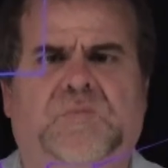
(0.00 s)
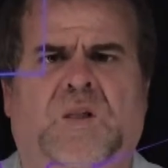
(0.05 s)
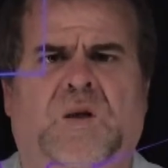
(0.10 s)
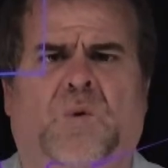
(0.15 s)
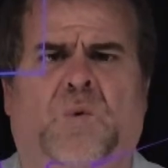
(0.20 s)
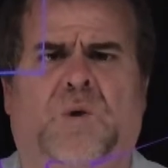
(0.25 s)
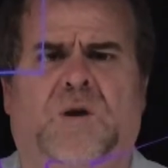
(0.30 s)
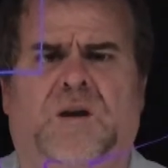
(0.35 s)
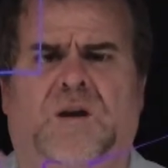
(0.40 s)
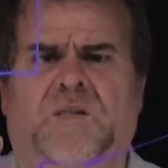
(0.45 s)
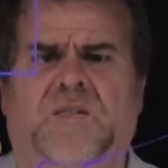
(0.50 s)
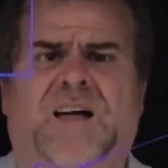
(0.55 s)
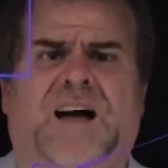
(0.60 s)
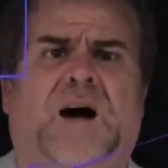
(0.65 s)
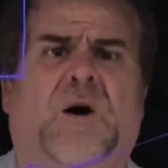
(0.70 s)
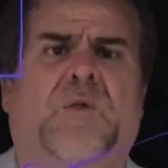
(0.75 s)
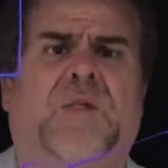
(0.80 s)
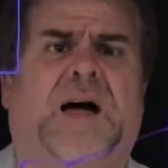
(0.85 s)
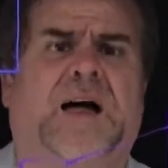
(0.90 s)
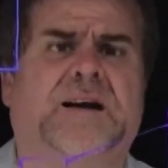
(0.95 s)
or
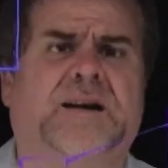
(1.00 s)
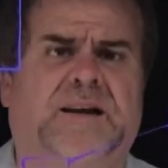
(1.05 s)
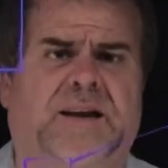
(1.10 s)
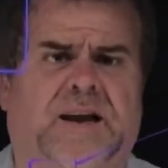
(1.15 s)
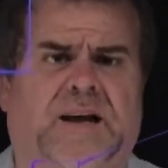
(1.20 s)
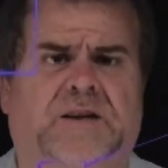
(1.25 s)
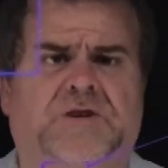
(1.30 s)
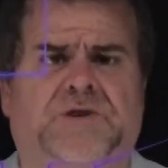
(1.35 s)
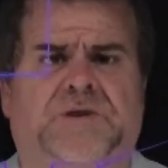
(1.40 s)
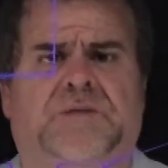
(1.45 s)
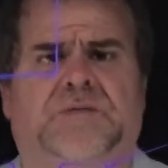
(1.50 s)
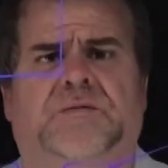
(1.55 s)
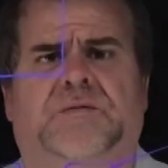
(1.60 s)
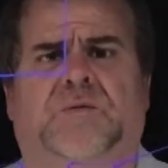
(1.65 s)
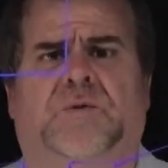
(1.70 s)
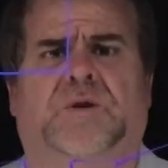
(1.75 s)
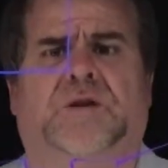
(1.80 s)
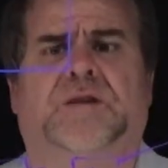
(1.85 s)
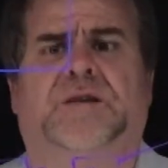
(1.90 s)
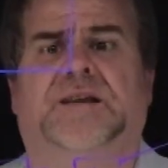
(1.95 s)
allow that connection
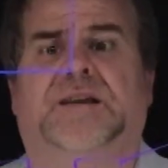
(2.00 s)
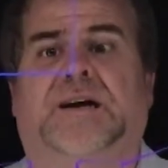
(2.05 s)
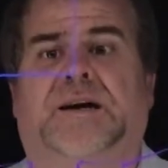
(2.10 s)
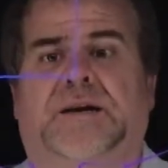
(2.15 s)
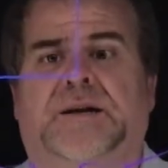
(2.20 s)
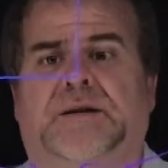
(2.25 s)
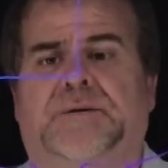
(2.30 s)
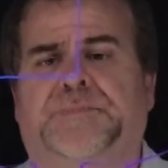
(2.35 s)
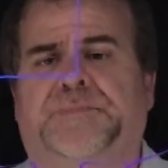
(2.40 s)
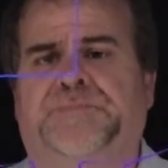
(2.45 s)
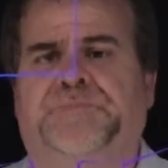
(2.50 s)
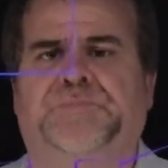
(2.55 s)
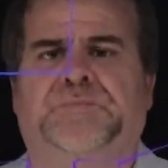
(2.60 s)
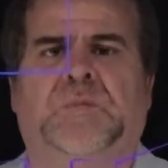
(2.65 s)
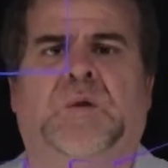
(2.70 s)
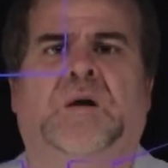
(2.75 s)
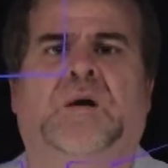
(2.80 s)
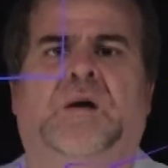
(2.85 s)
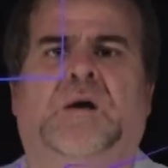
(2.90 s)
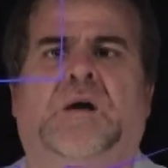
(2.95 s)
or deny it.
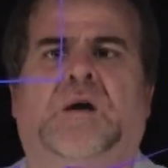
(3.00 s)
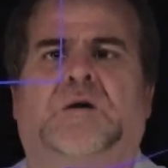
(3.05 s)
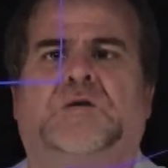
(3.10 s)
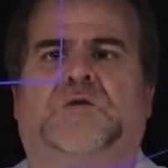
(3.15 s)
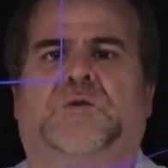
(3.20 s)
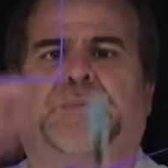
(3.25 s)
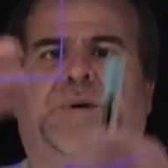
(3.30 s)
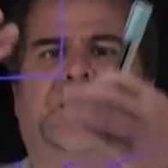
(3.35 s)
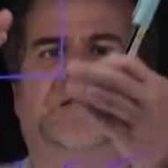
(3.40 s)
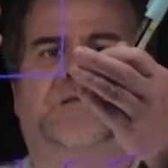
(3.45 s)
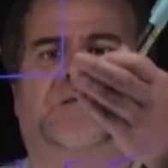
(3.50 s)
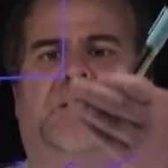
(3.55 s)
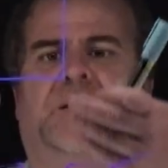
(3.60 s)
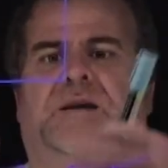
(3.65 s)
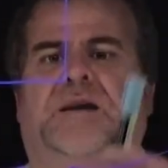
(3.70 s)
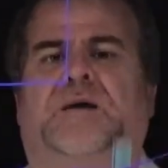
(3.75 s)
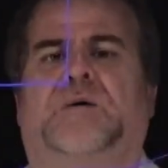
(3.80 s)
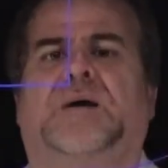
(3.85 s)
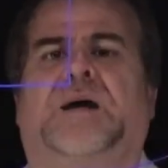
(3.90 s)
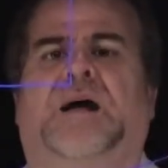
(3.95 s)
So basically, I
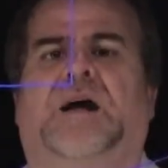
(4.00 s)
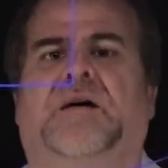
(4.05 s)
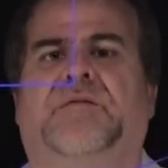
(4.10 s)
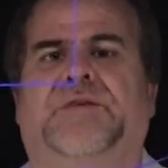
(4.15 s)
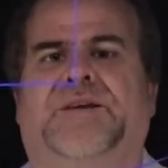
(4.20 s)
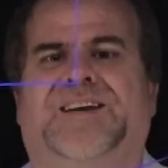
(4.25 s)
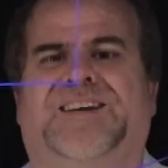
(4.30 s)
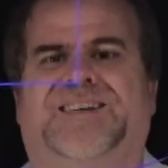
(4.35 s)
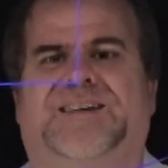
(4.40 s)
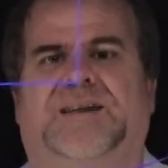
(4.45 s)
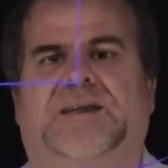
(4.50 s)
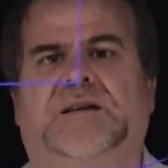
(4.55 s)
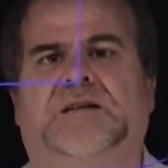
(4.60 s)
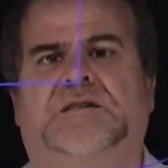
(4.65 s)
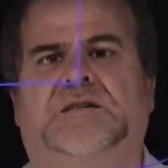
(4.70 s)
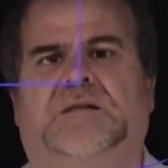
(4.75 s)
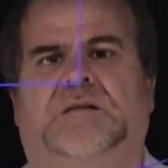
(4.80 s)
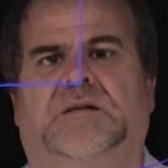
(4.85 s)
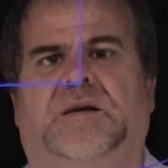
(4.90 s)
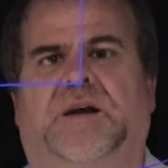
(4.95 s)
now have an
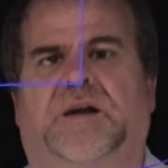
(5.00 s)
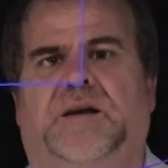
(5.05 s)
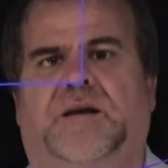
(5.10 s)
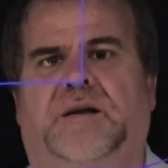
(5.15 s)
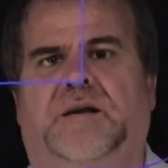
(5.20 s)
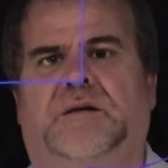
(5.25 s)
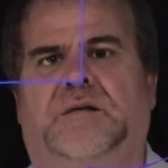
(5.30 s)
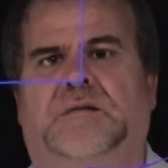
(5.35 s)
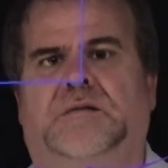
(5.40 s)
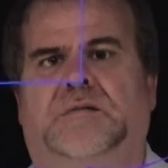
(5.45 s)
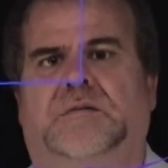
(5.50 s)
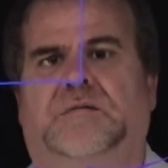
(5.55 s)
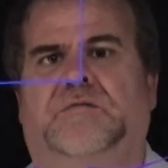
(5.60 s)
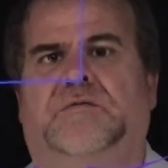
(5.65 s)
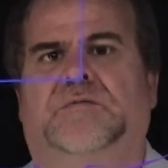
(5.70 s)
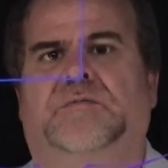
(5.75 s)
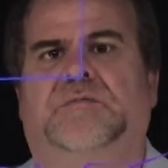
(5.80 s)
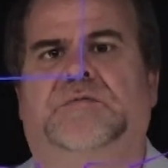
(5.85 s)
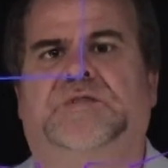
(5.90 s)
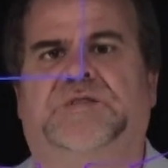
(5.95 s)
isolated
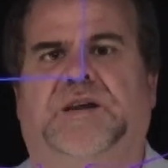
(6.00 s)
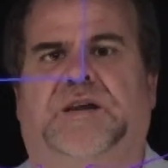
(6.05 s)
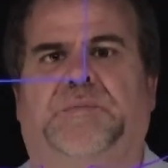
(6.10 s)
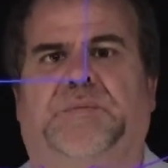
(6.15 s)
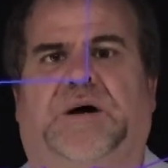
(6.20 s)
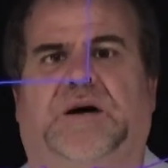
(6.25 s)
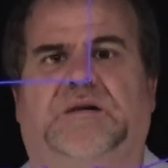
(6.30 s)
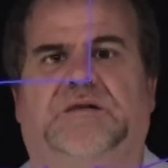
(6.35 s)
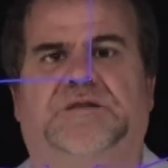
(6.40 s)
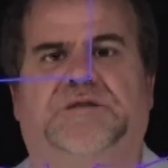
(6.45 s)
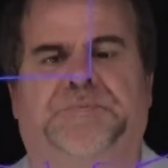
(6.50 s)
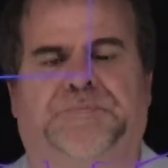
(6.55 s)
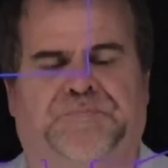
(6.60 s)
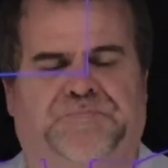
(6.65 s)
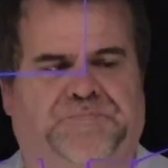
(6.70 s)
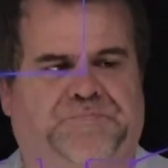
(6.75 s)
sandbox.